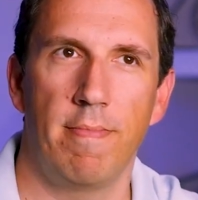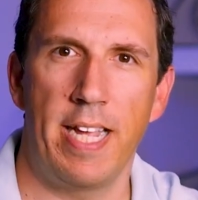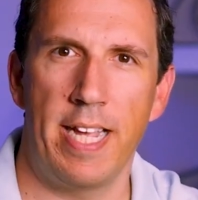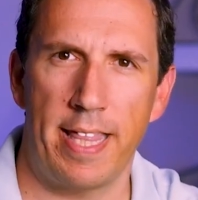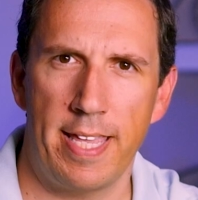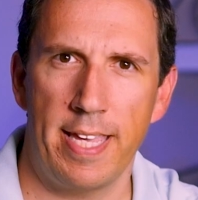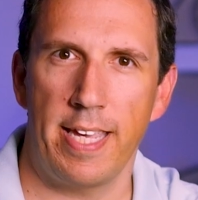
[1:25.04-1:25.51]

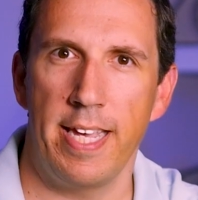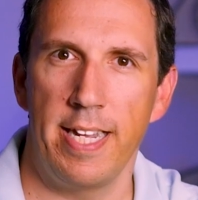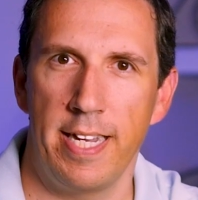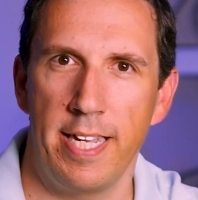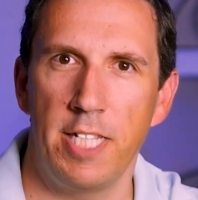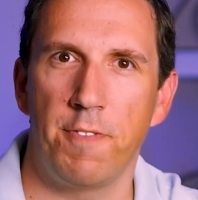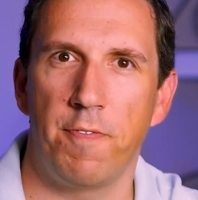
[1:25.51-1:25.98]
I think in
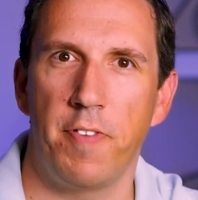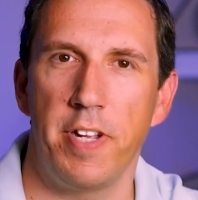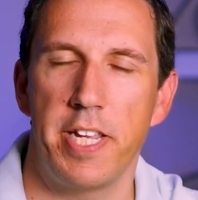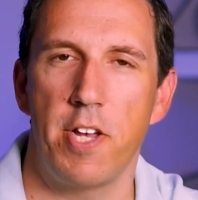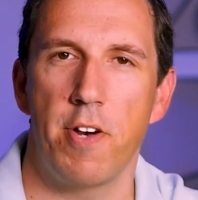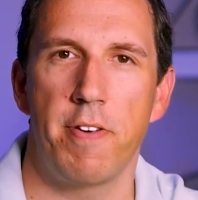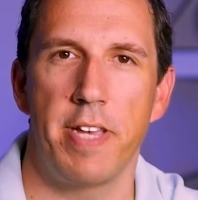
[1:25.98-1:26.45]
his
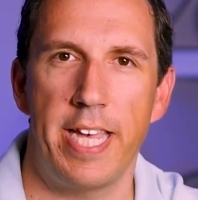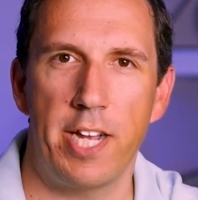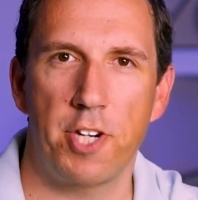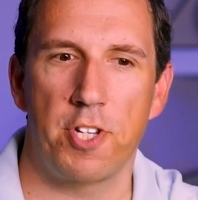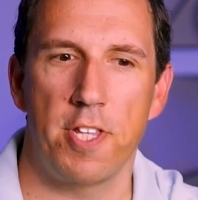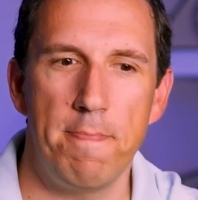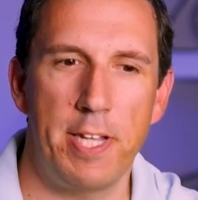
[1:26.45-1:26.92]
video he
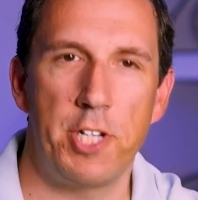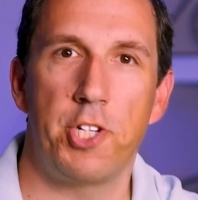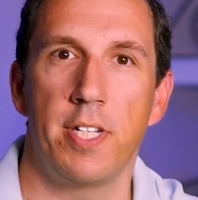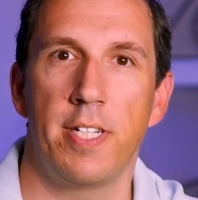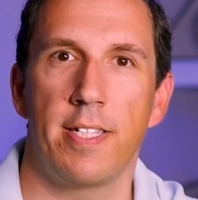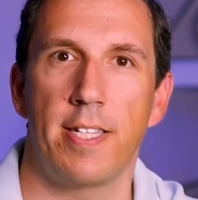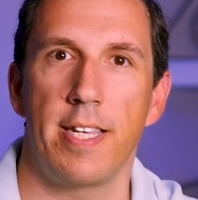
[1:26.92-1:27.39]
actually
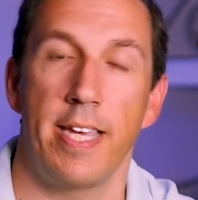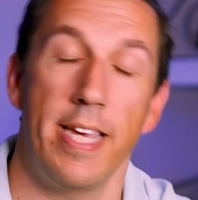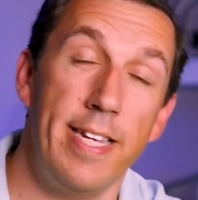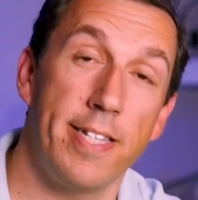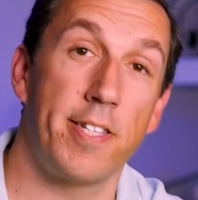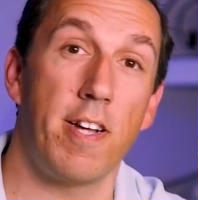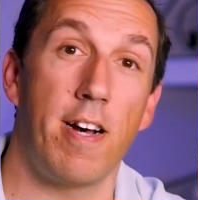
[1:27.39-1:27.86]
mentions that
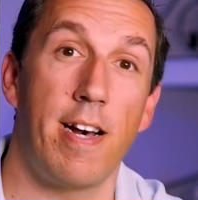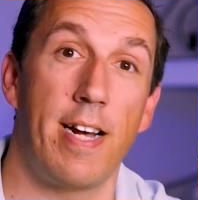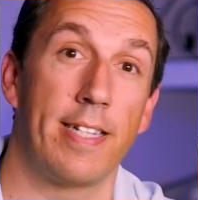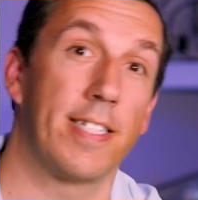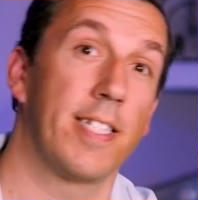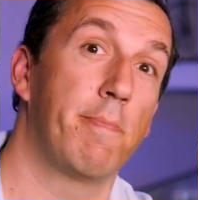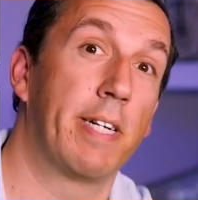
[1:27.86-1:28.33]
he saw it
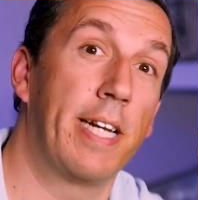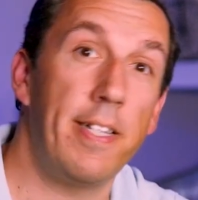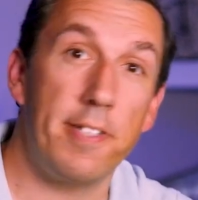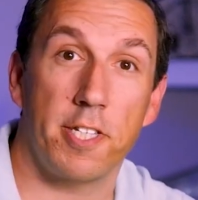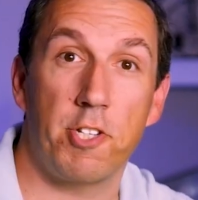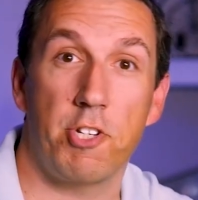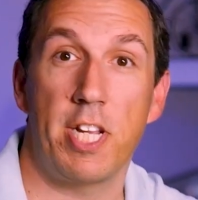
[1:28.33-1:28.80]
on someone
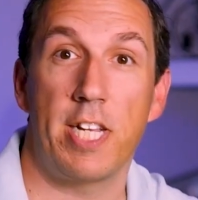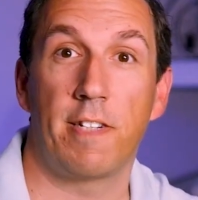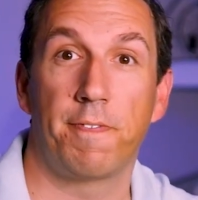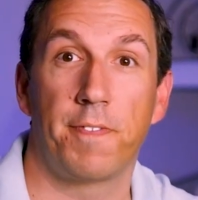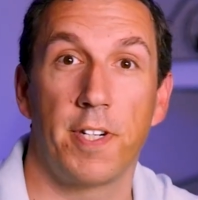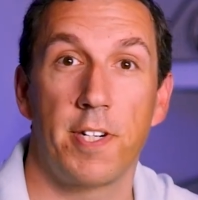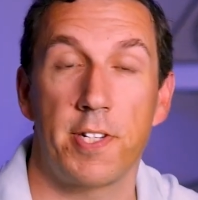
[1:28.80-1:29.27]
else's channel
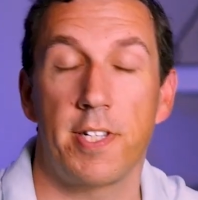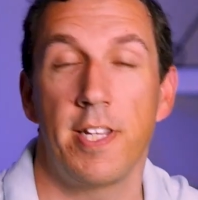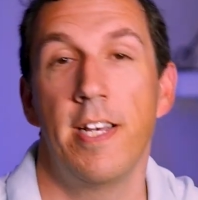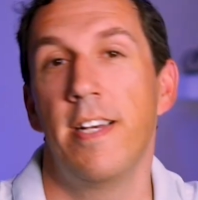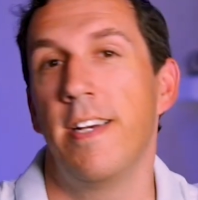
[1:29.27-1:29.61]
first.